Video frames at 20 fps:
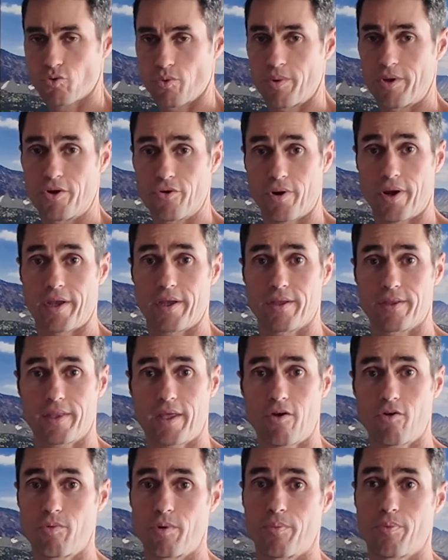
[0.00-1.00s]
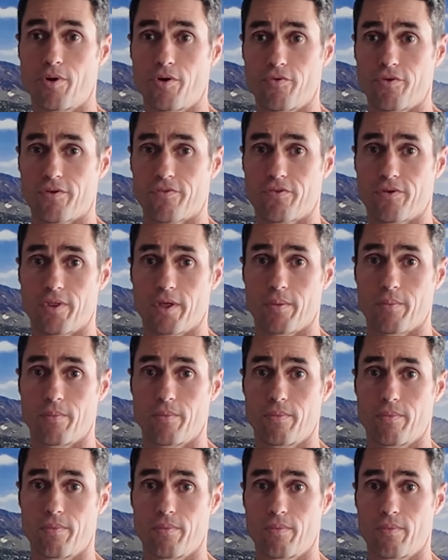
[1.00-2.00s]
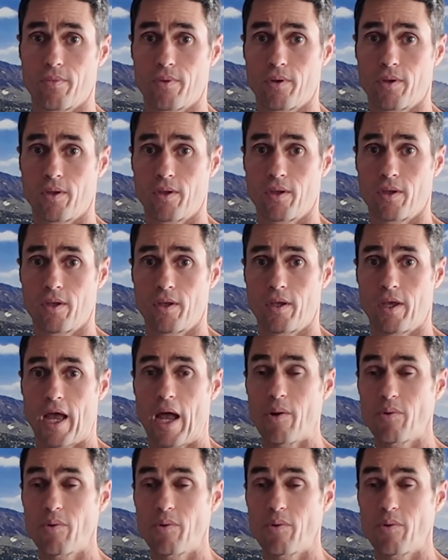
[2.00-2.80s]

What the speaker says: would be great. That would be perfect for them. I